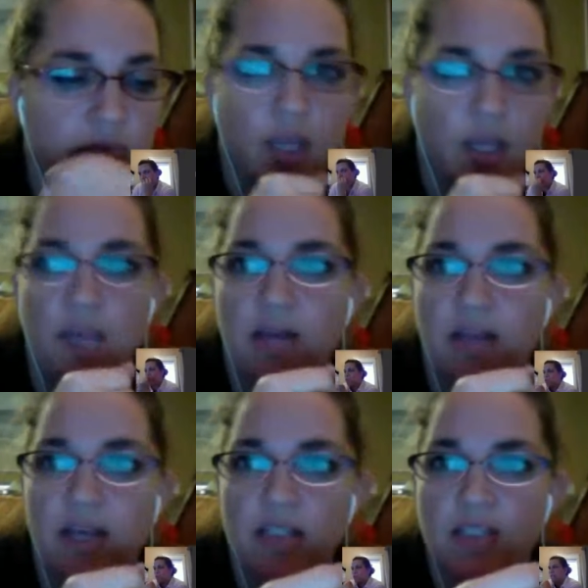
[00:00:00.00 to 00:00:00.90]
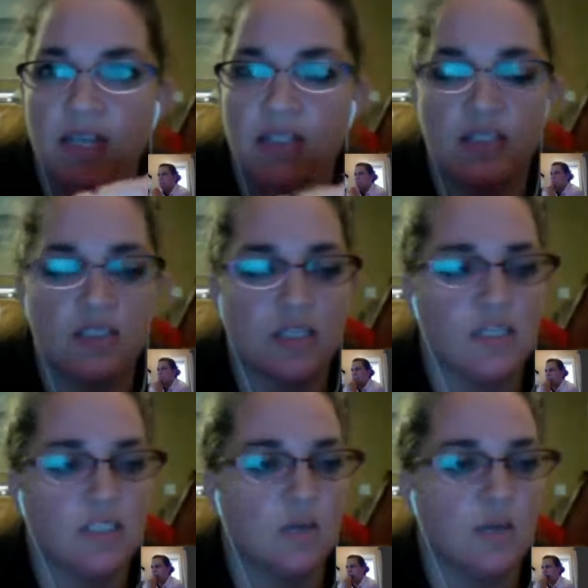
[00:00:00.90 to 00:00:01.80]
Hey, my client just texted, said
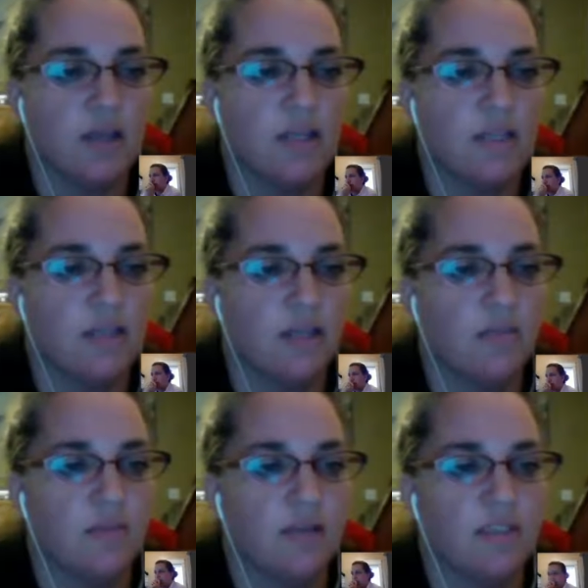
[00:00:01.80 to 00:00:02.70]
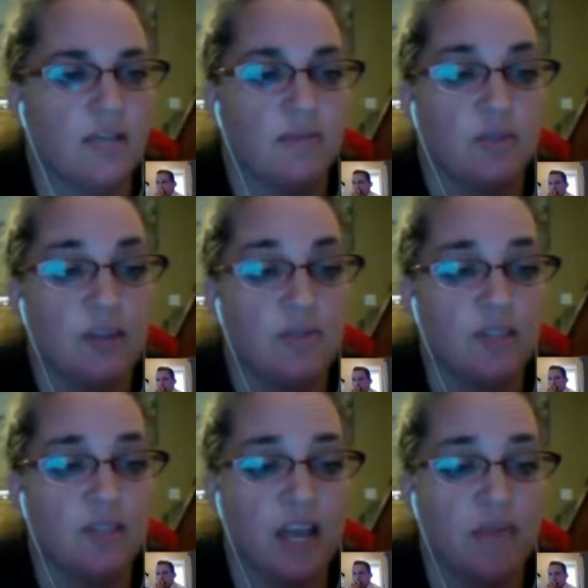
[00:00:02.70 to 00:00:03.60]
he's still waiting. He's not going to be on time. So we have
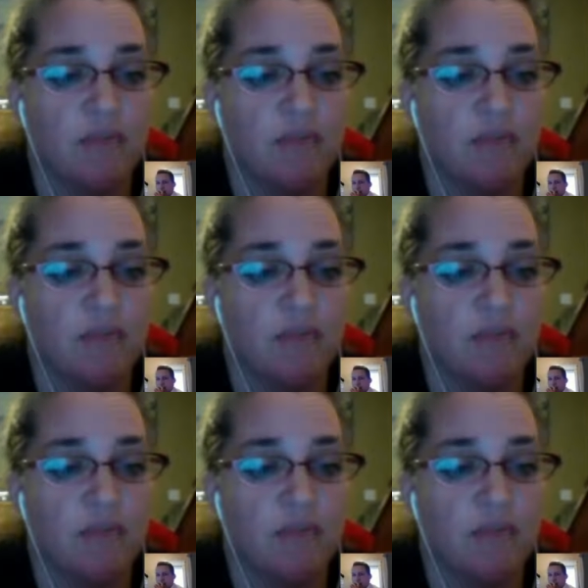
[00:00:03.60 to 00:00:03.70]
more time.